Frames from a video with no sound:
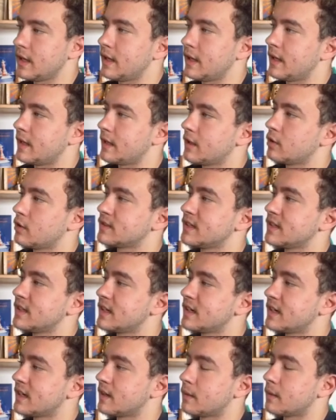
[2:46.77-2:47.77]
using
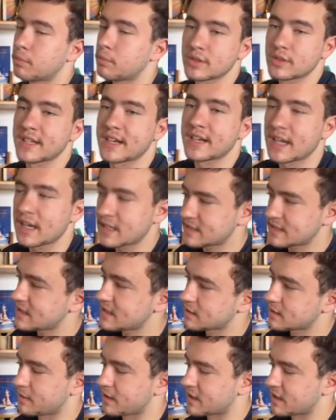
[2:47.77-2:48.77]
a board analysis,
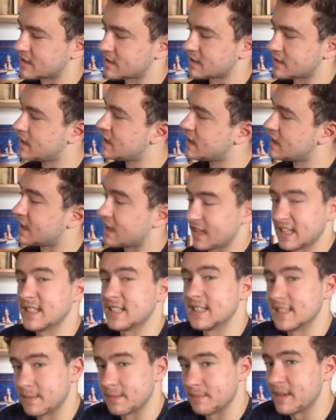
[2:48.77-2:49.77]
because this is a
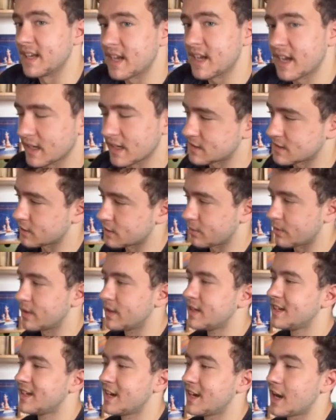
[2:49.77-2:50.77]
mini guide, so
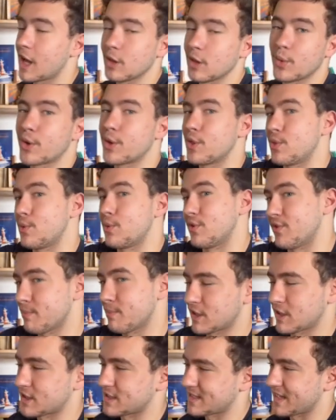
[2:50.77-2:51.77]
I'll walk you through as much
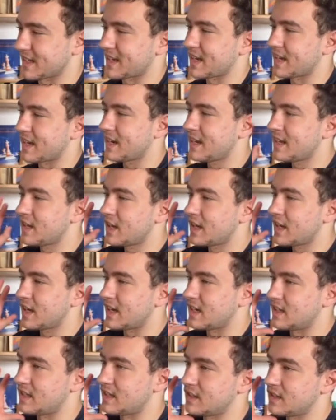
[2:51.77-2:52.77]
as I can
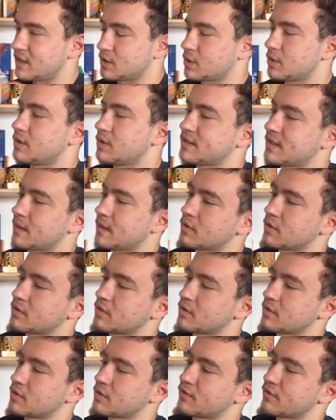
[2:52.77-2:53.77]
in the shortest amount of
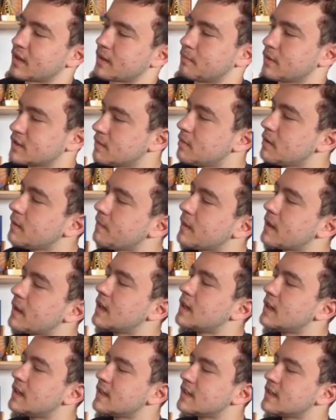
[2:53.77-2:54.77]
time possible.
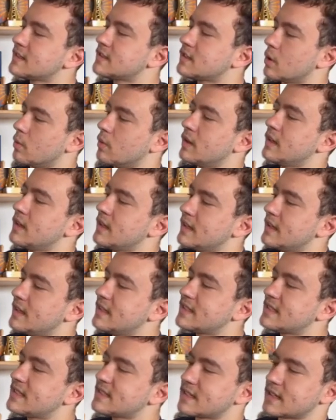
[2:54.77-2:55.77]
So this
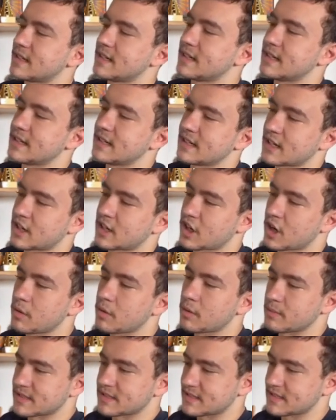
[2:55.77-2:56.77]
is a common
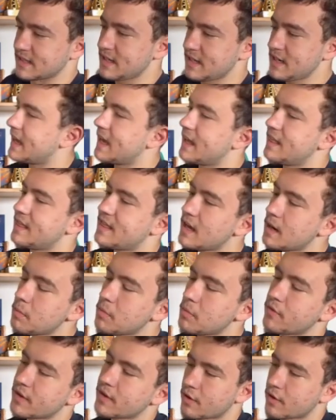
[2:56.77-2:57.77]
mistake. And then moving
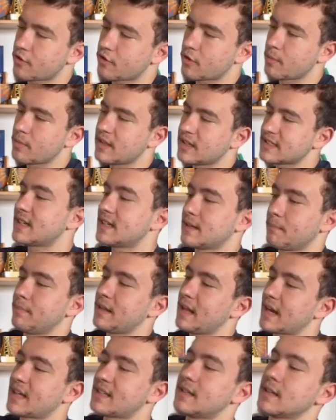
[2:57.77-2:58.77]
on from this, black
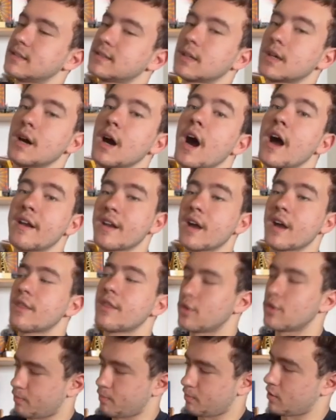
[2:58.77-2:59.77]
does another
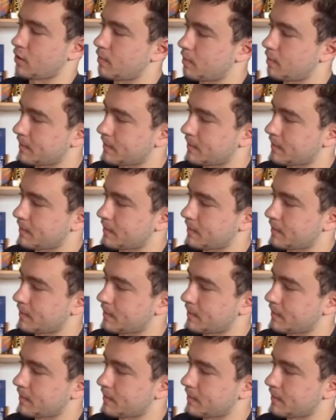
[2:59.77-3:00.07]
problem